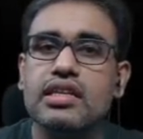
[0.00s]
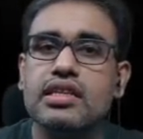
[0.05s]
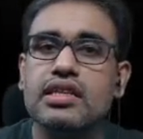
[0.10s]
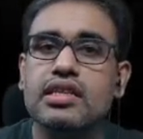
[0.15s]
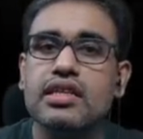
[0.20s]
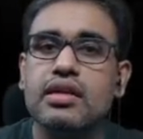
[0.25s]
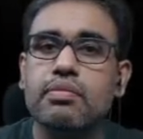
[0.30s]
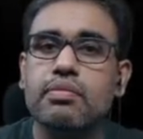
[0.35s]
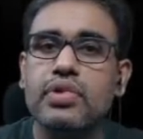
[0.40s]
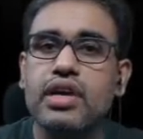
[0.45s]

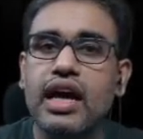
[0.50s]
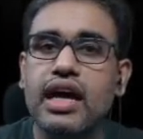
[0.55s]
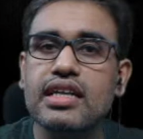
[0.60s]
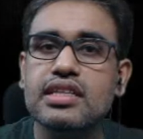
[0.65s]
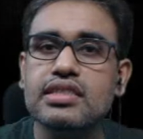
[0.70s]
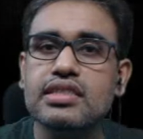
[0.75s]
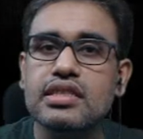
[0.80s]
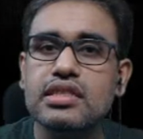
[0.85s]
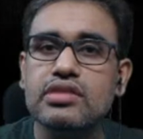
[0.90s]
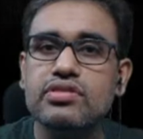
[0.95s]
the
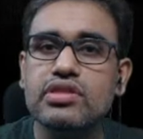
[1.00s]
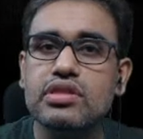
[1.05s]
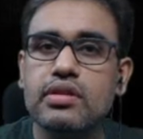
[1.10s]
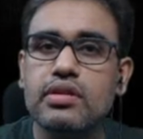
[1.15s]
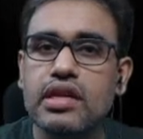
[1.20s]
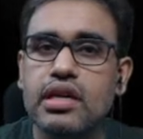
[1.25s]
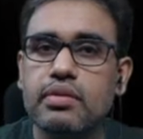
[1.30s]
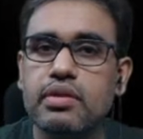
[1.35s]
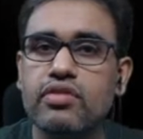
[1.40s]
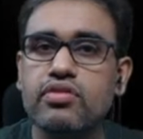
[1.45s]
branches which will be
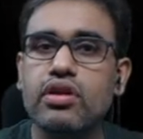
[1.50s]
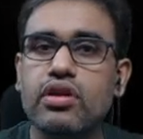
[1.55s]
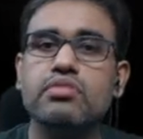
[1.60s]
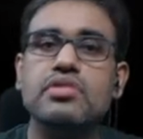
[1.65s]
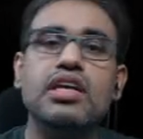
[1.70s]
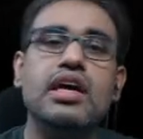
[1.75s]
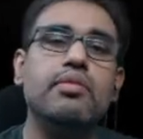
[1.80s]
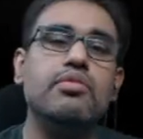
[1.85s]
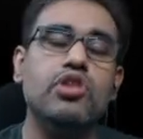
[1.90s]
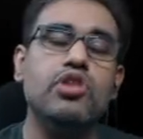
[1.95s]
coming from
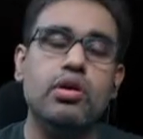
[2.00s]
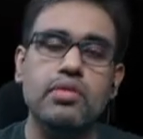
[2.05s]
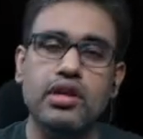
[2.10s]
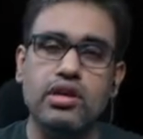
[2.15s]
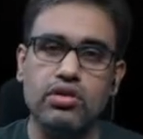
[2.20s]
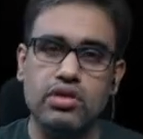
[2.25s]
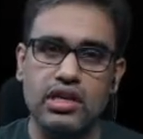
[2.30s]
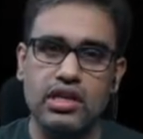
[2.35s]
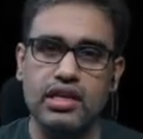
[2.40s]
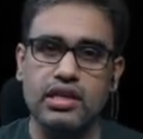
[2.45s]
the abdominal
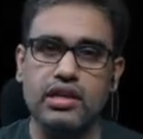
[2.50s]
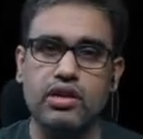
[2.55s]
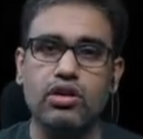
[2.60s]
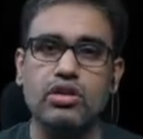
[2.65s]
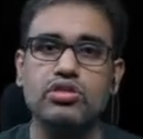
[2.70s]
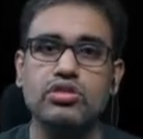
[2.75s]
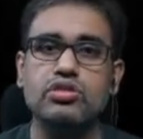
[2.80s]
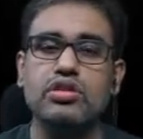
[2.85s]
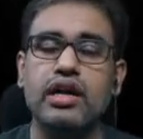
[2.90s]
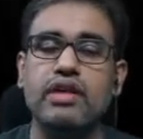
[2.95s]
aorta, they
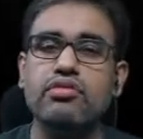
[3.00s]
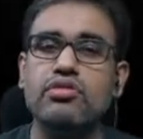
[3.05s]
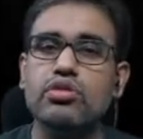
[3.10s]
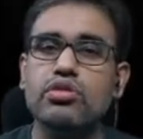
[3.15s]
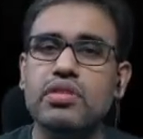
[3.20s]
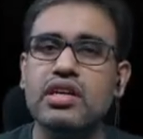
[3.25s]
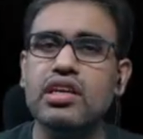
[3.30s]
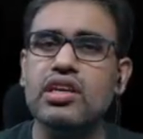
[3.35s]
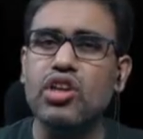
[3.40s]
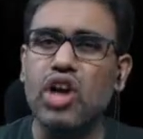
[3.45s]
also have to
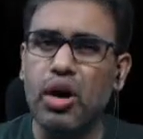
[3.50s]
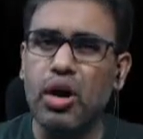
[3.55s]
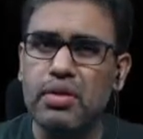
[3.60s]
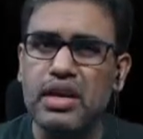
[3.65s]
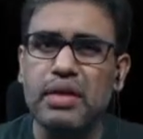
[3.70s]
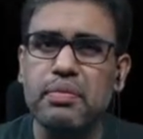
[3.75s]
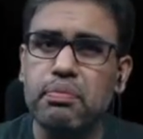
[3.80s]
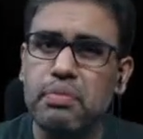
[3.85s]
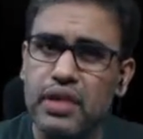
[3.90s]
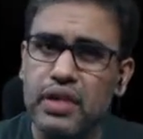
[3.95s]
be normally
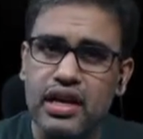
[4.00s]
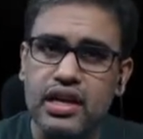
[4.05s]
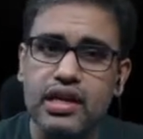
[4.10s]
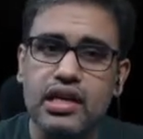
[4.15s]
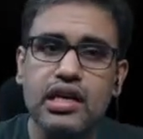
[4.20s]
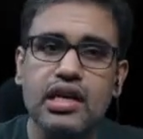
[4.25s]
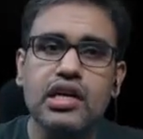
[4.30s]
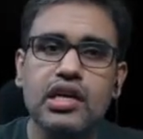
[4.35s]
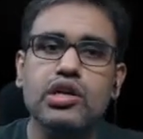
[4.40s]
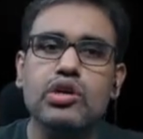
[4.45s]
paired
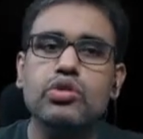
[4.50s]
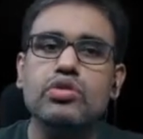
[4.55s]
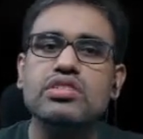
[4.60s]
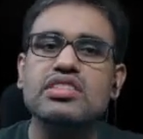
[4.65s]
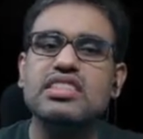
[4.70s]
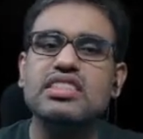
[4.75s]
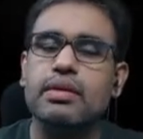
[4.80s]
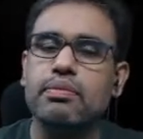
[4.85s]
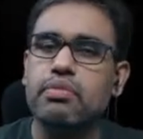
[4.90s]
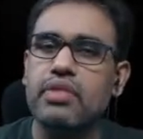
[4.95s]
to
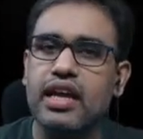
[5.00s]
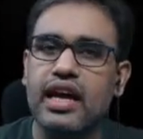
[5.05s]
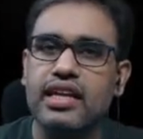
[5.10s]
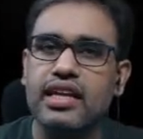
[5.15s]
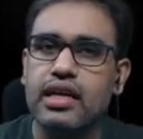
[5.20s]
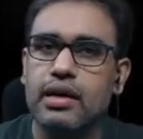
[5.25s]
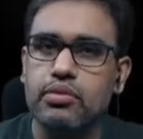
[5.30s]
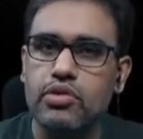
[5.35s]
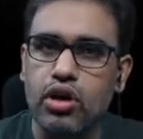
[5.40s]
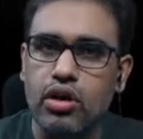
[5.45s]
supply the
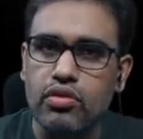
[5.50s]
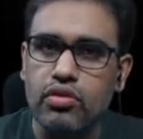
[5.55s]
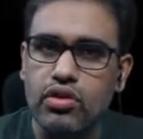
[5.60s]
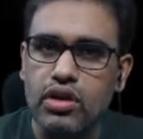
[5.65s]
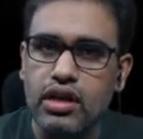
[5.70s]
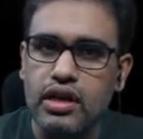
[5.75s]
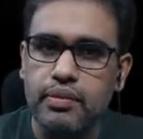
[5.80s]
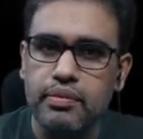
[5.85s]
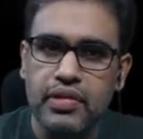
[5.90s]
abdominal wall.